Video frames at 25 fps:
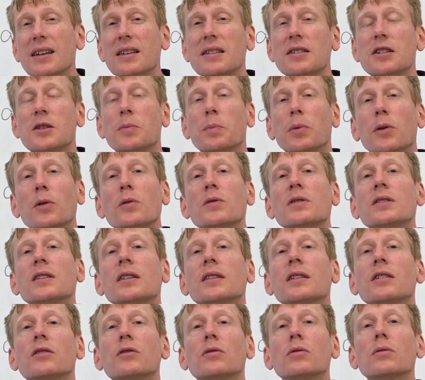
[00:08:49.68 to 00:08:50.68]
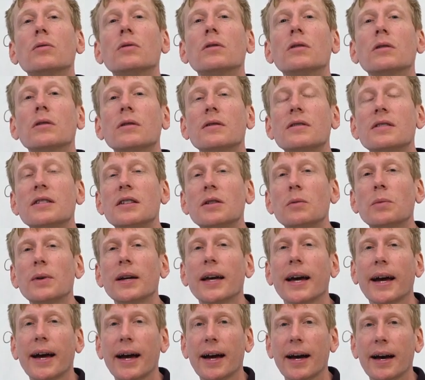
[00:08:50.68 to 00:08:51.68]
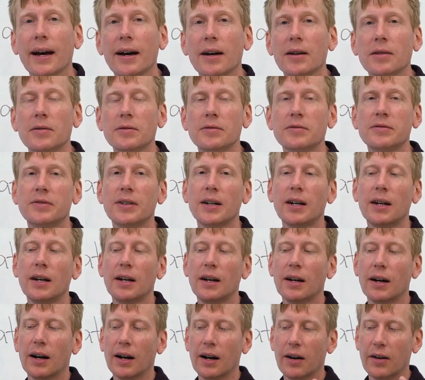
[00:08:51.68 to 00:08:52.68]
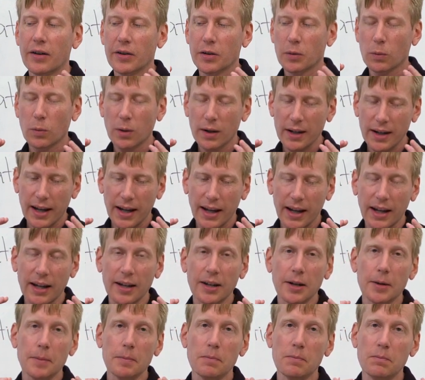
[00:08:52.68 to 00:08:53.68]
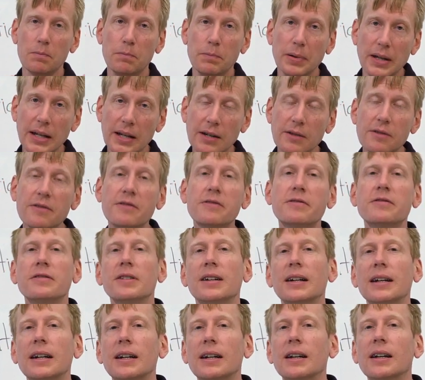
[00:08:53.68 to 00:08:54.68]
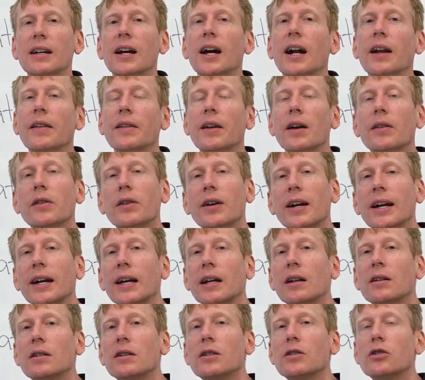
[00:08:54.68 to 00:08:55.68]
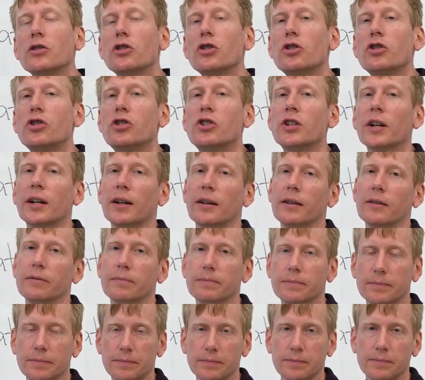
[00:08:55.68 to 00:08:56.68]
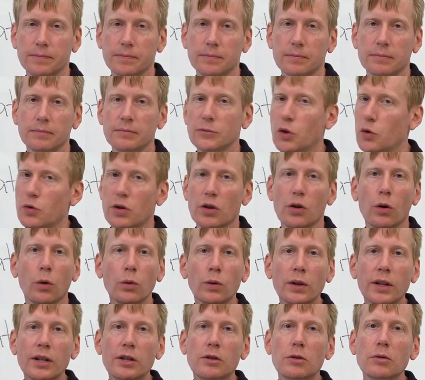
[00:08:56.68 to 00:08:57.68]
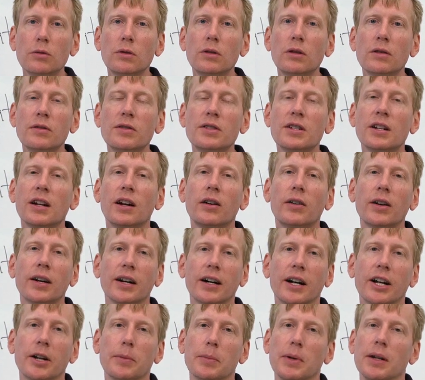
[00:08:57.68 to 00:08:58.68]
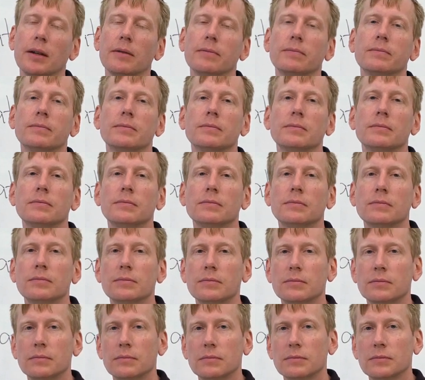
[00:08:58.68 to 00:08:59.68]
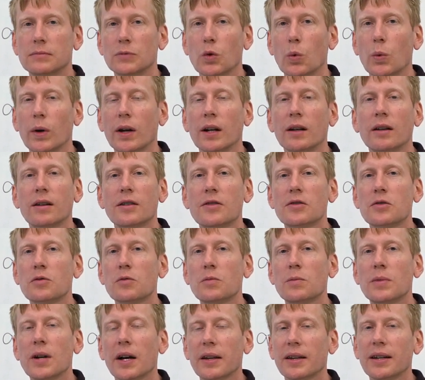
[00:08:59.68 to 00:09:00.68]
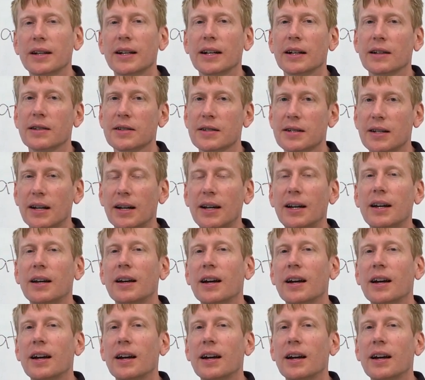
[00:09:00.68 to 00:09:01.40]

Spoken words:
Suppose that the two goods that we have are on the one hand beef, and on the other hand chicken. Those are the only two goods in our economy. We can consume nothing else.